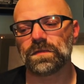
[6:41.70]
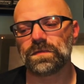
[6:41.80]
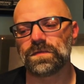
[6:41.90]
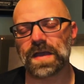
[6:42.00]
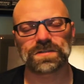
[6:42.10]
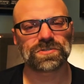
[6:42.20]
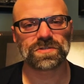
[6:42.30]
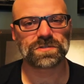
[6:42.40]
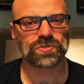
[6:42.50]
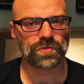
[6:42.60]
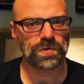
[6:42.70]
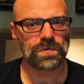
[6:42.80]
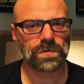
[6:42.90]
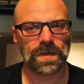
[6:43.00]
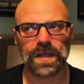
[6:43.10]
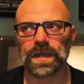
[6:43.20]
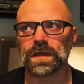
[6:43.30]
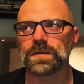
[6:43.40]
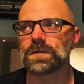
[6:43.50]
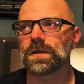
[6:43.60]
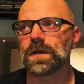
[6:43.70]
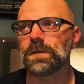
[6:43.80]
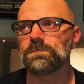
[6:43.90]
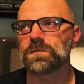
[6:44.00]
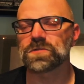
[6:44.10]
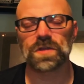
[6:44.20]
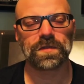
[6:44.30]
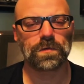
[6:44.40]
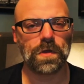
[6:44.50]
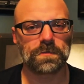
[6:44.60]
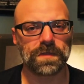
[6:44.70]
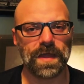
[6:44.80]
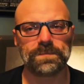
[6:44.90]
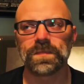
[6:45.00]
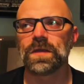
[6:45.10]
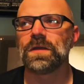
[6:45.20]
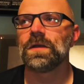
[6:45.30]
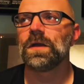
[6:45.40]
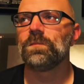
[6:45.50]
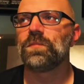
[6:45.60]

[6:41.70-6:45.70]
that's just true and there's nothing wrong with that.